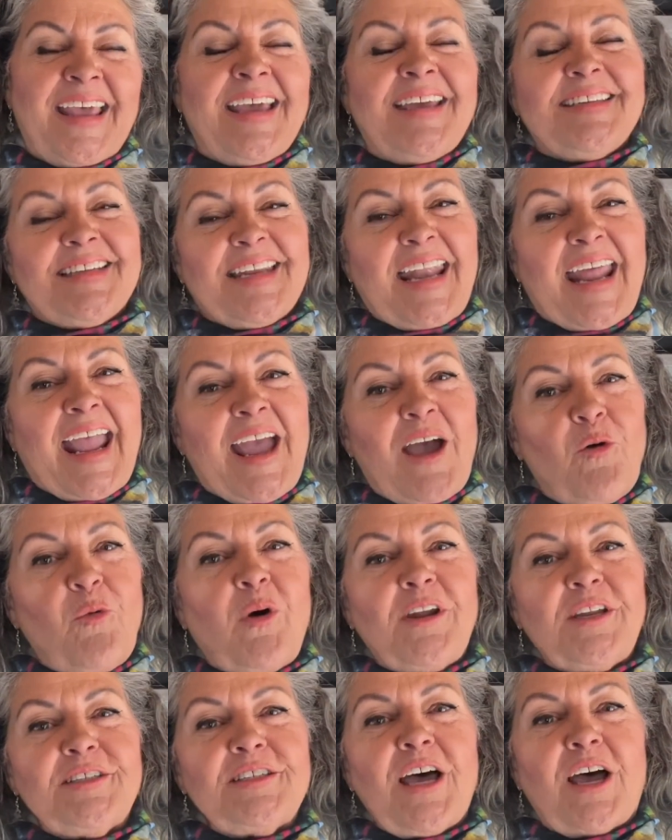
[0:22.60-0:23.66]
Today I
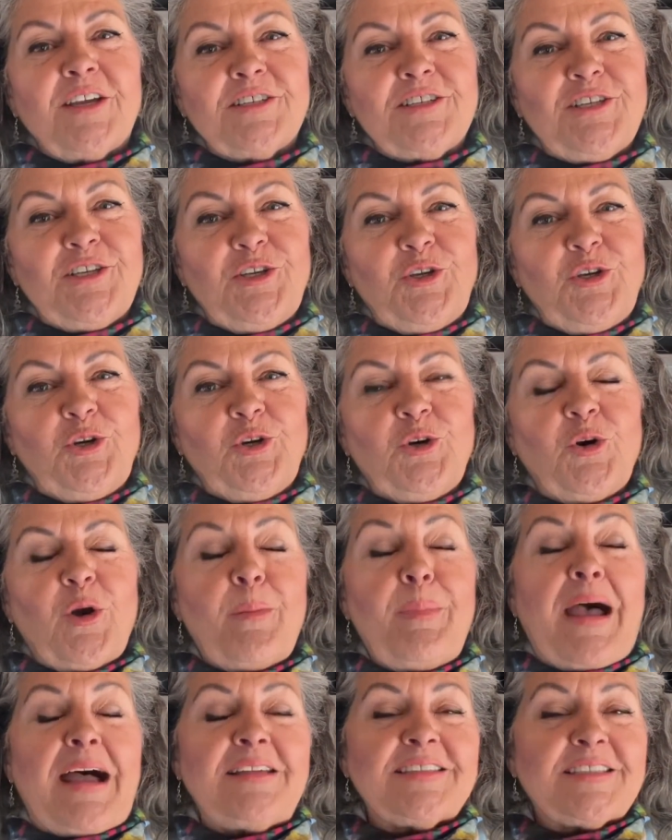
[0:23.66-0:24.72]
want to talk to you
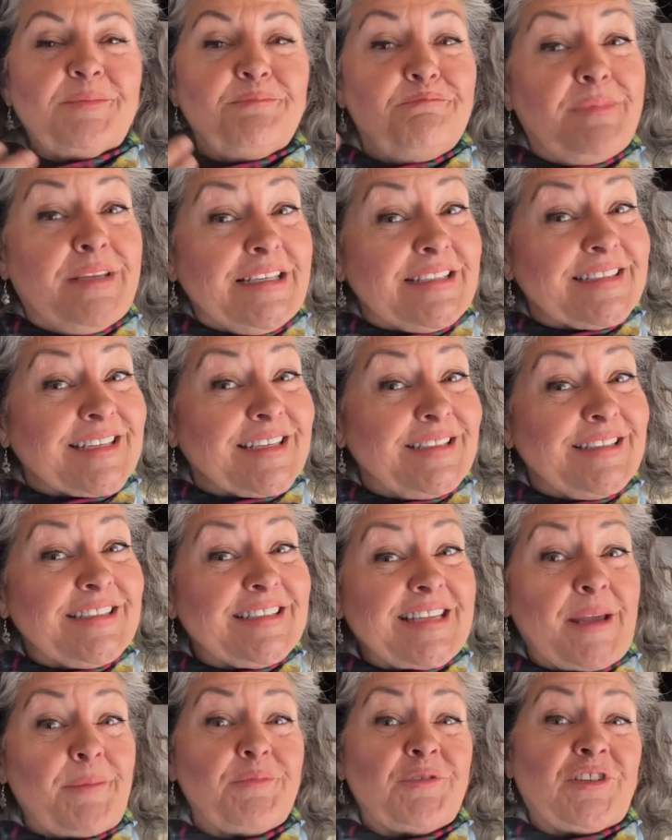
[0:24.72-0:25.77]
about some
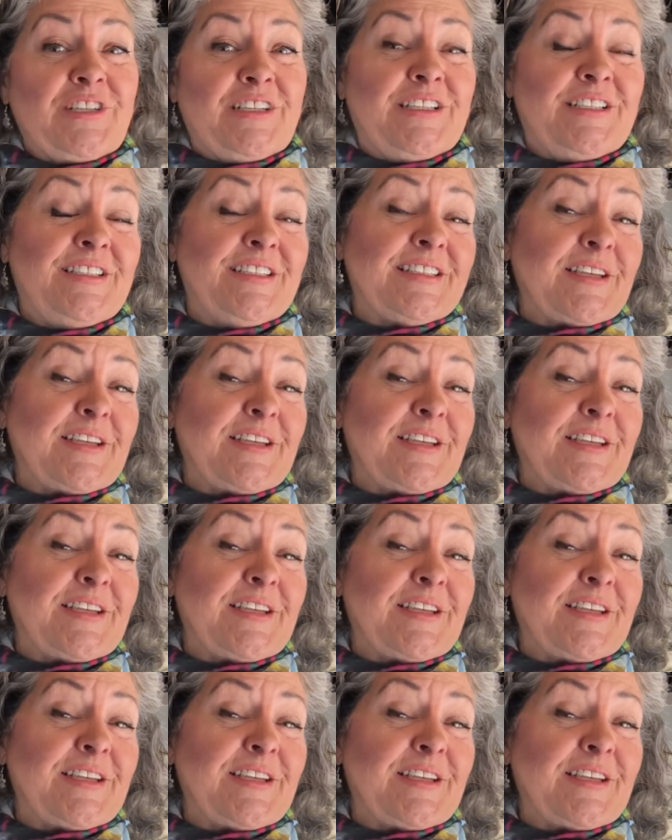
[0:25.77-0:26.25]
misconceptions